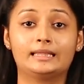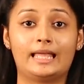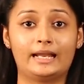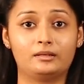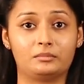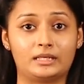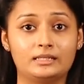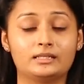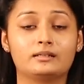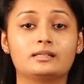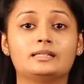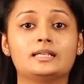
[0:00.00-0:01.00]
That means
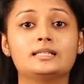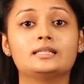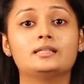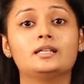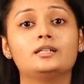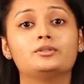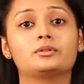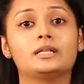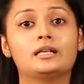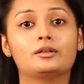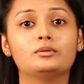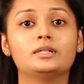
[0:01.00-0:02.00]
it is necessary to
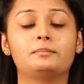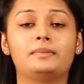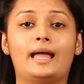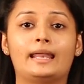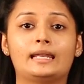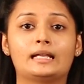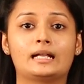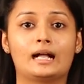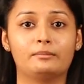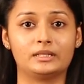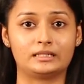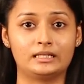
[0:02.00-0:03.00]
recruit a planning
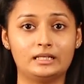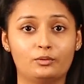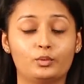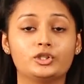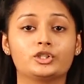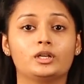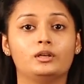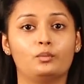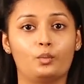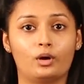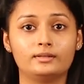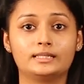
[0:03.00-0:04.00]
committee which
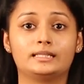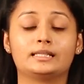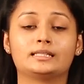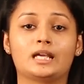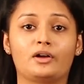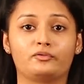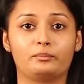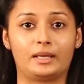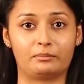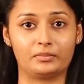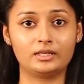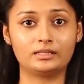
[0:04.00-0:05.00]
involves the staff
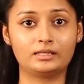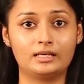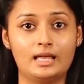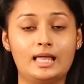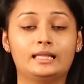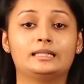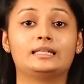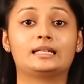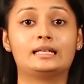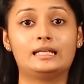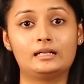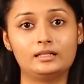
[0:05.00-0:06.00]
members, the
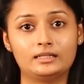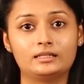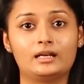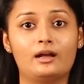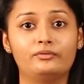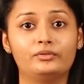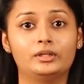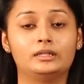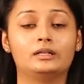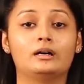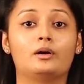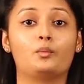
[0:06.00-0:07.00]
technical staff,
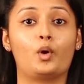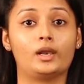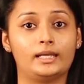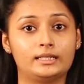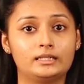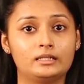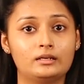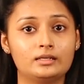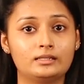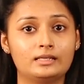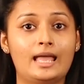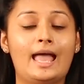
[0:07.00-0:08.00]
the
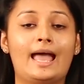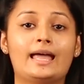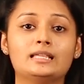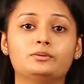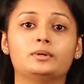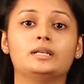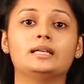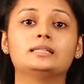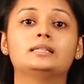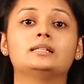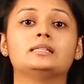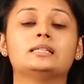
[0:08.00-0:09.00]
volunteers, as well
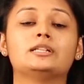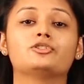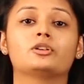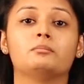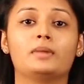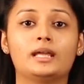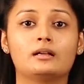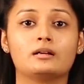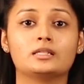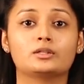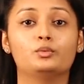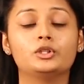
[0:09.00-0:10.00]
as the decision
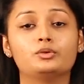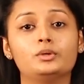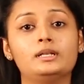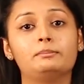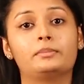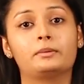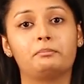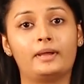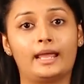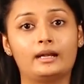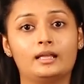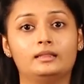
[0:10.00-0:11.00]
makers, which will
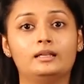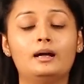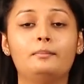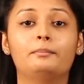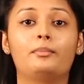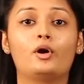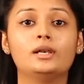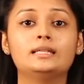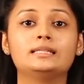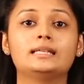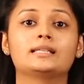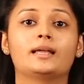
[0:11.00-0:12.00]
prepare the
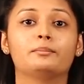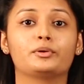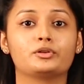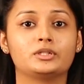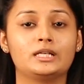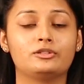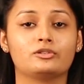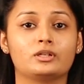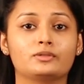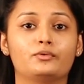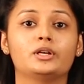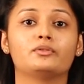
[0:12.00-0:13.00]
policies and
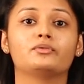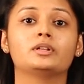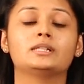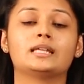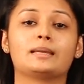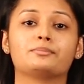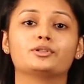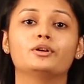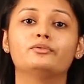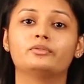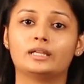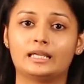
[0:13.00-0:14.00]
procedures for different types
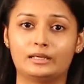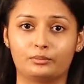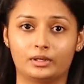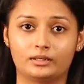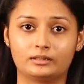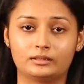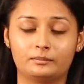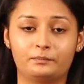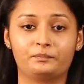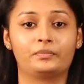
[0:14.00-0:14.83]
of events.